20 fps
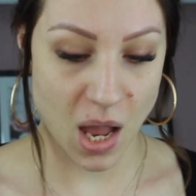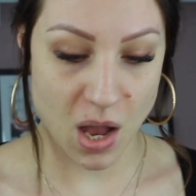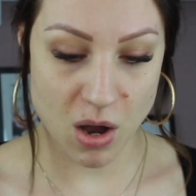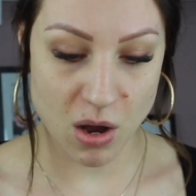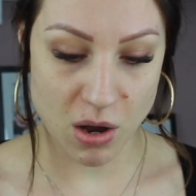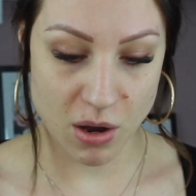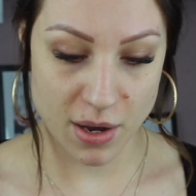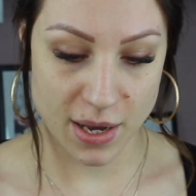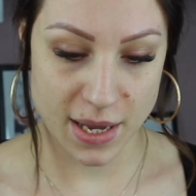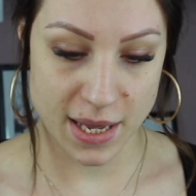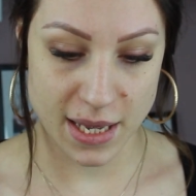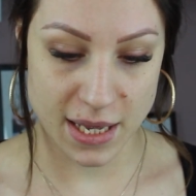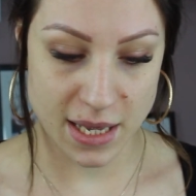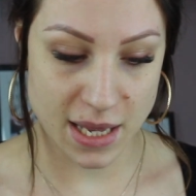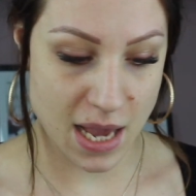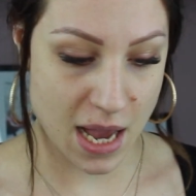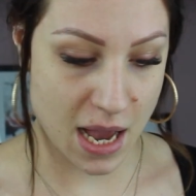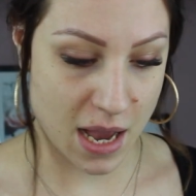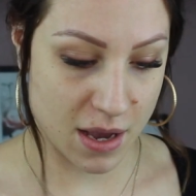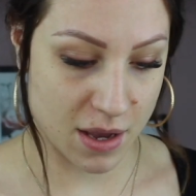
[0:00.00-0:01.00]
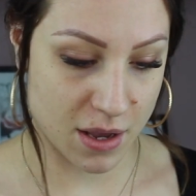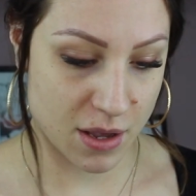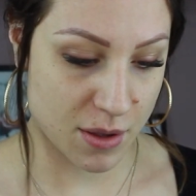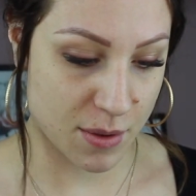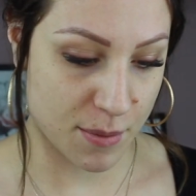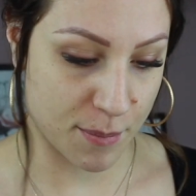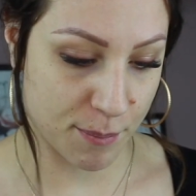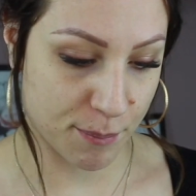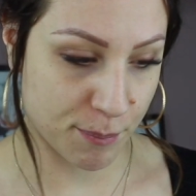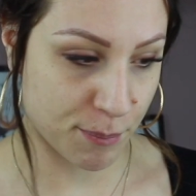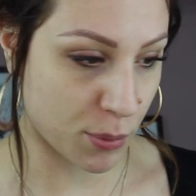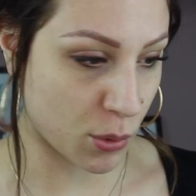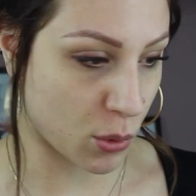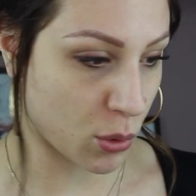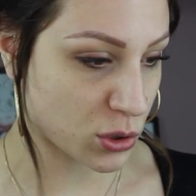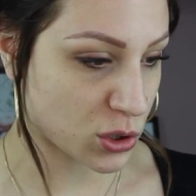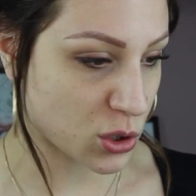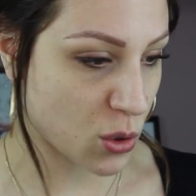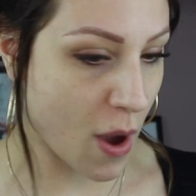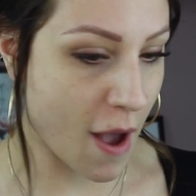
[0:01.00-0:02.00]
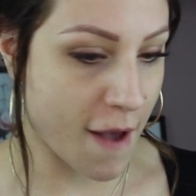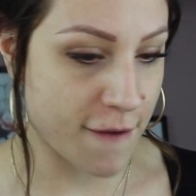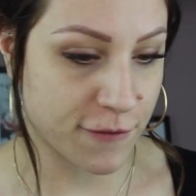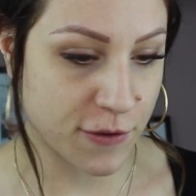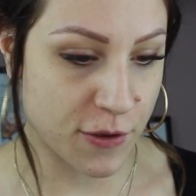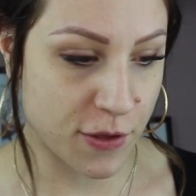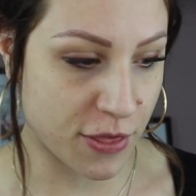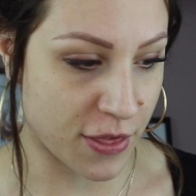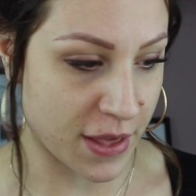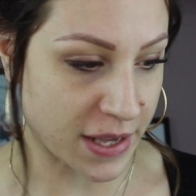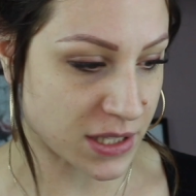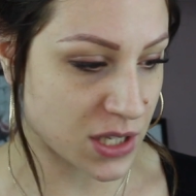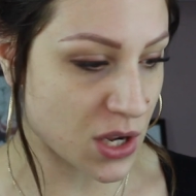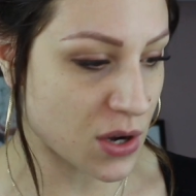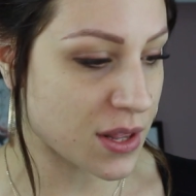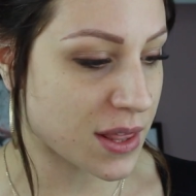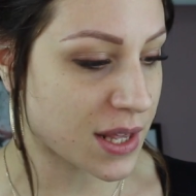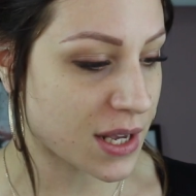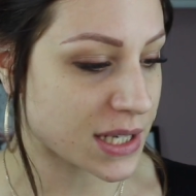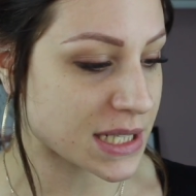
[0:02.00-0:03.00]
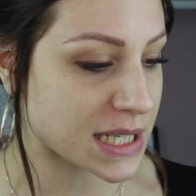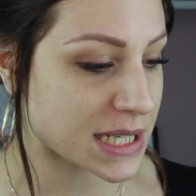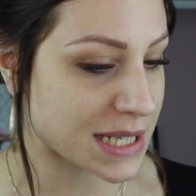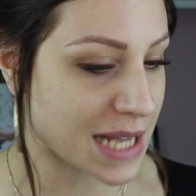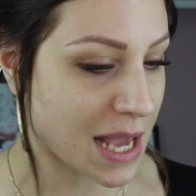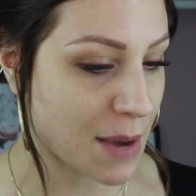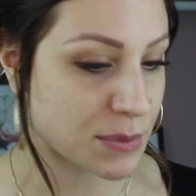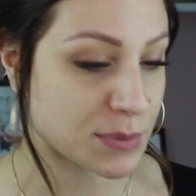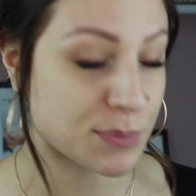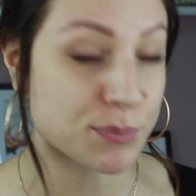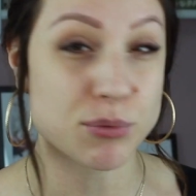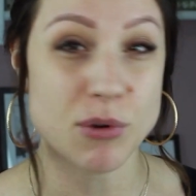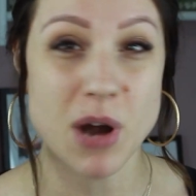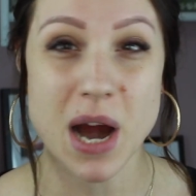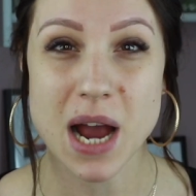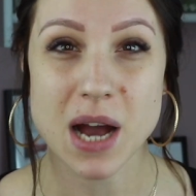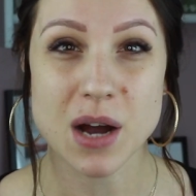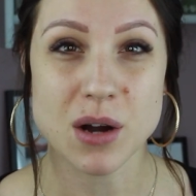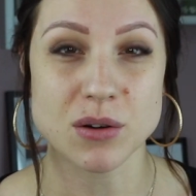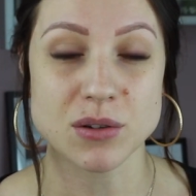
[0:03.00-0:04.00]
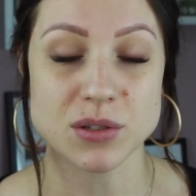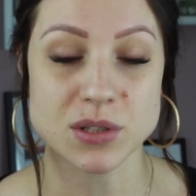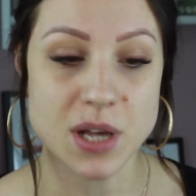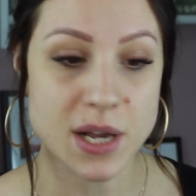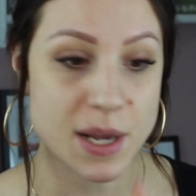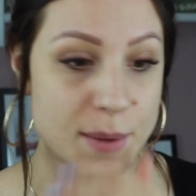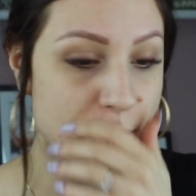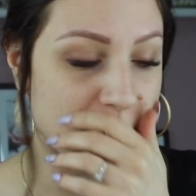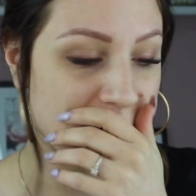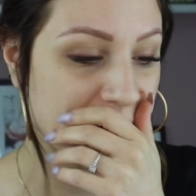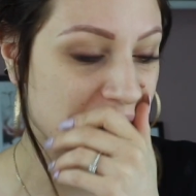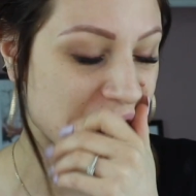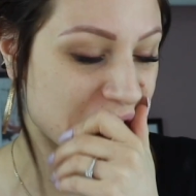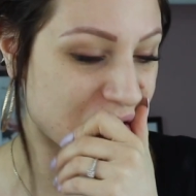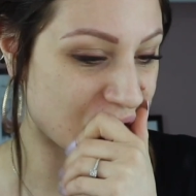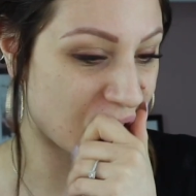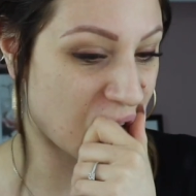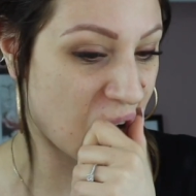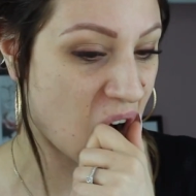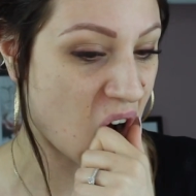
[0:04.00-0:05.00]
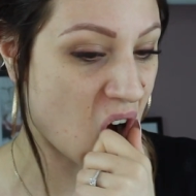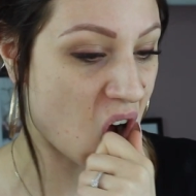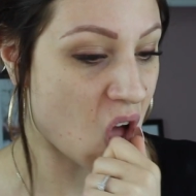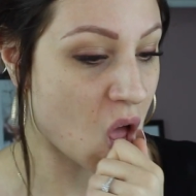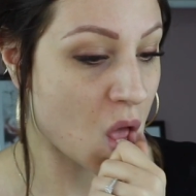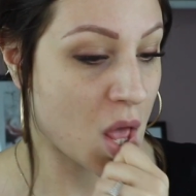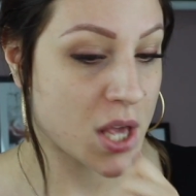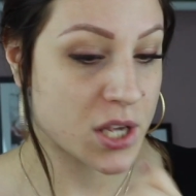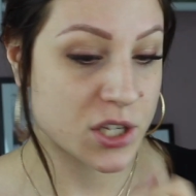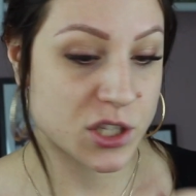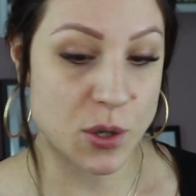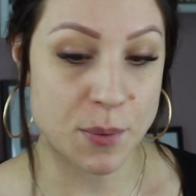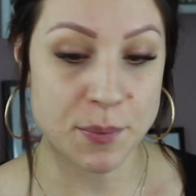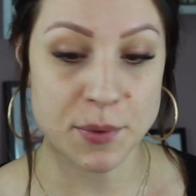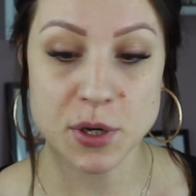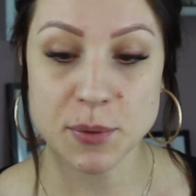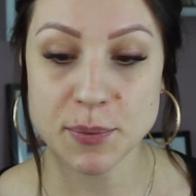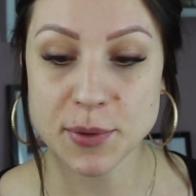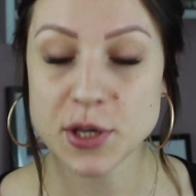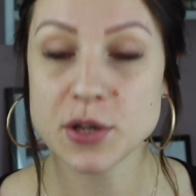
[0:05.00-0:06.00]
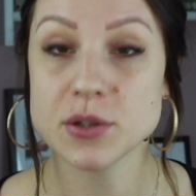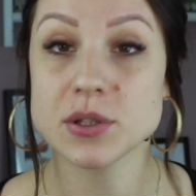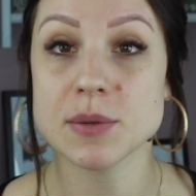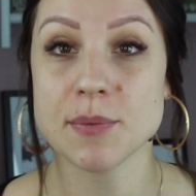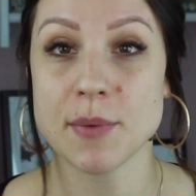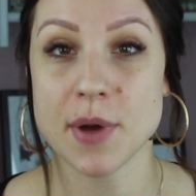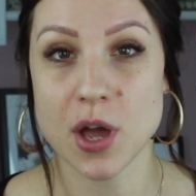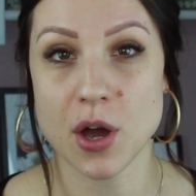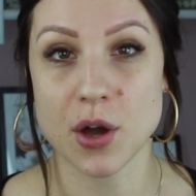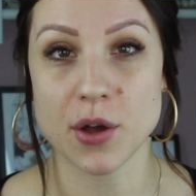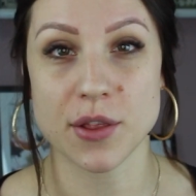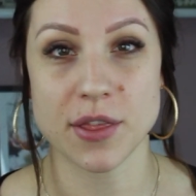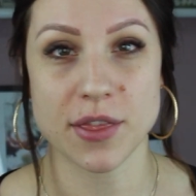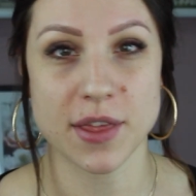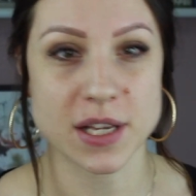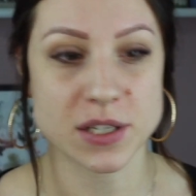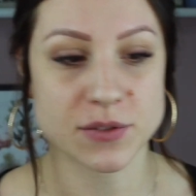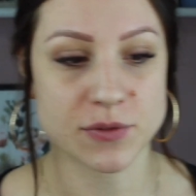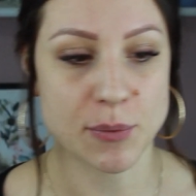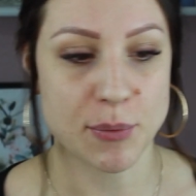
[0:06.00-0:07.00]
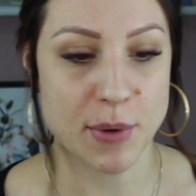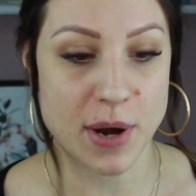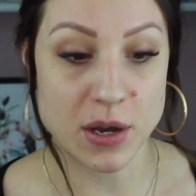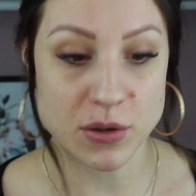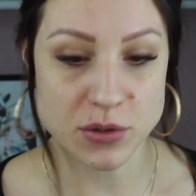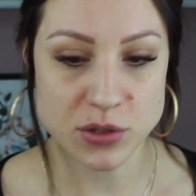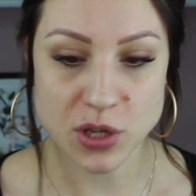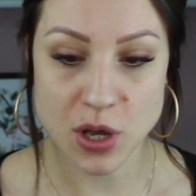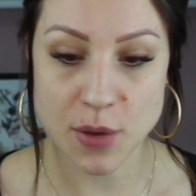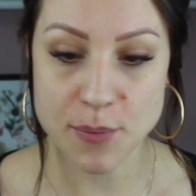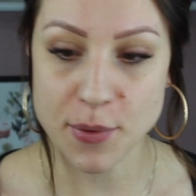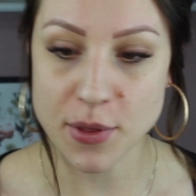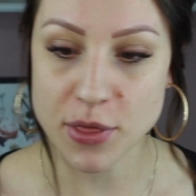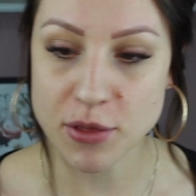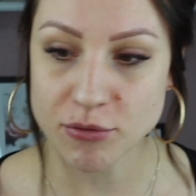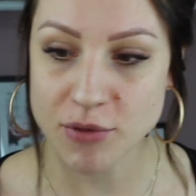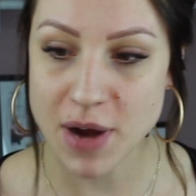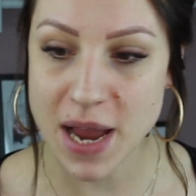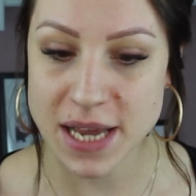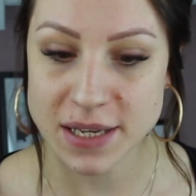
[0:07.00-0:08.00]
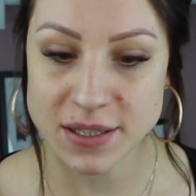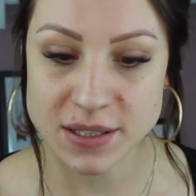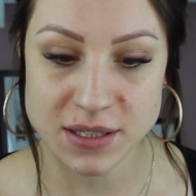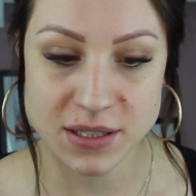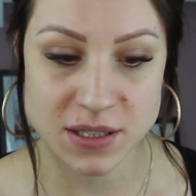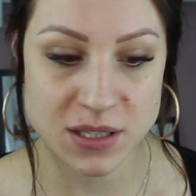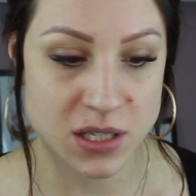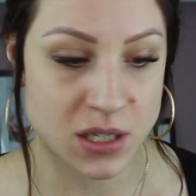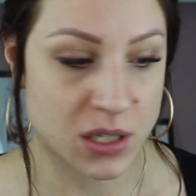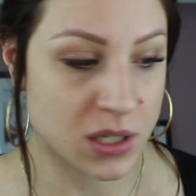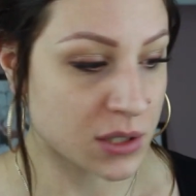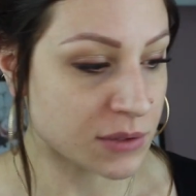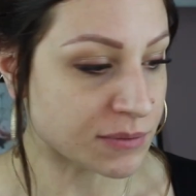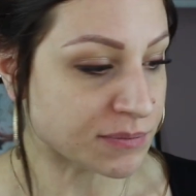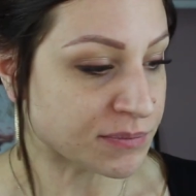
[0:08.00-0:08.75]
I bought quite a few things. The only thing I didn't get was brows. I completely forgot. So I'm going to be using my own things for brows. So, but the rest